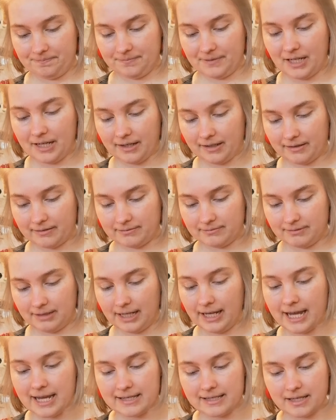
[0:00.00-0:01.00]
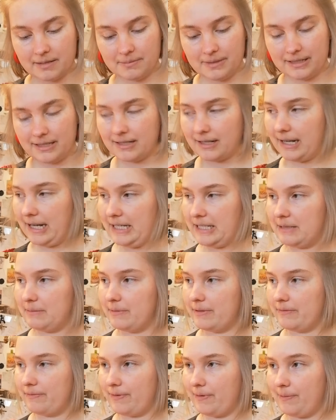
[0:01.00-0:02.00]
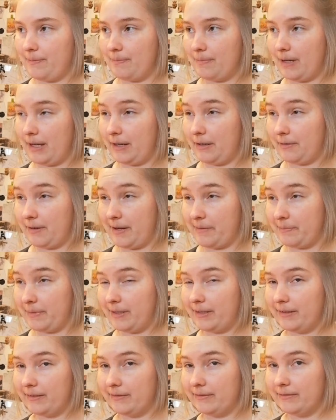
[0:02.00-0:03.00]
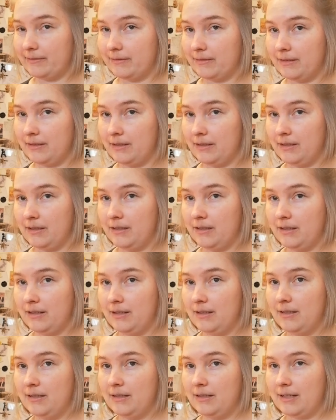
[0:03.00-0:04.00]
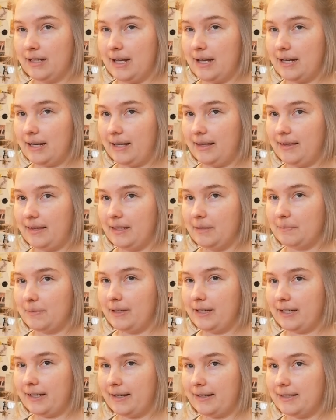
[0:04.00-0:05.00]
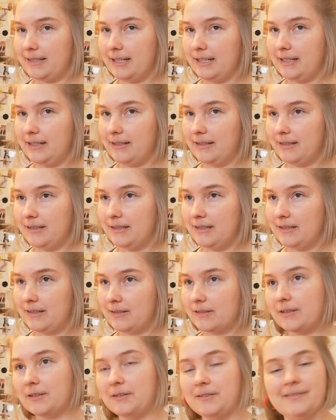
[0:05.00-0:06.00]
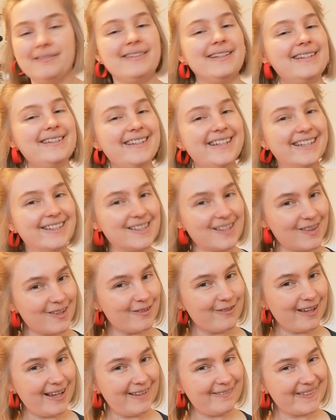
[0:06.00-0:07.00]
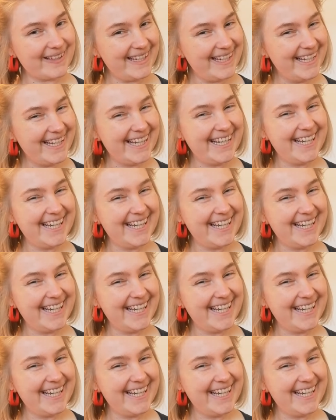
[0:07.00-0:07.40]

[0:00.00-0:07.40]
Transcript: Yeah, he has some knitted items from my grandma and I think my auntie, so knitting is in the family.